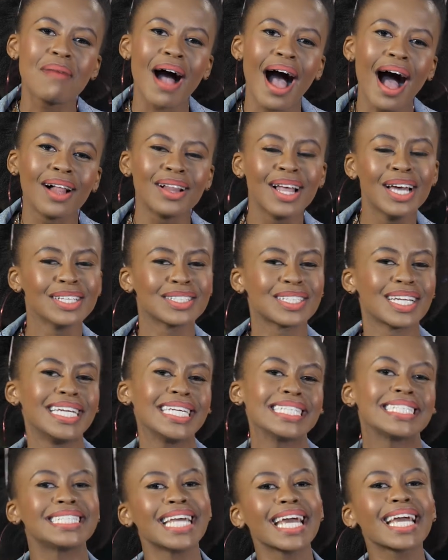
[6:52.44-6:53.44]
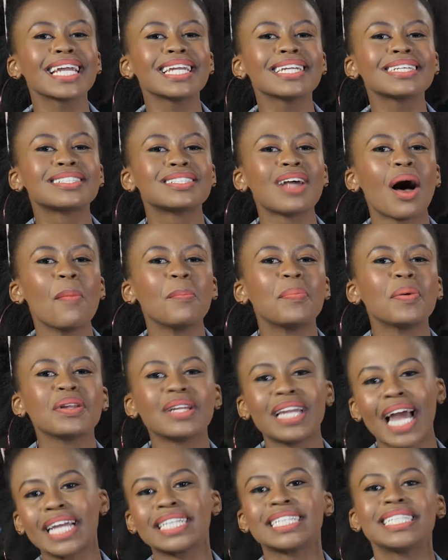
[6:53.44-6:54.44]
mile. So let's take an example
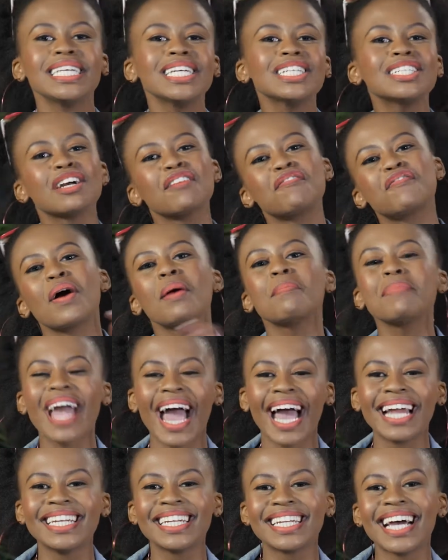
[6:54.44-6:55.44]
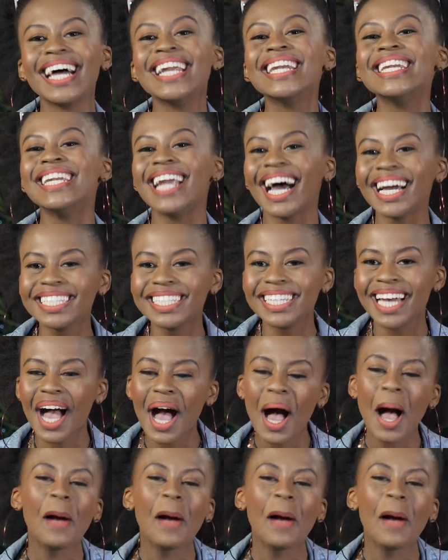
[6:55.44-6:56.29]
like teacher from Canada, Nadia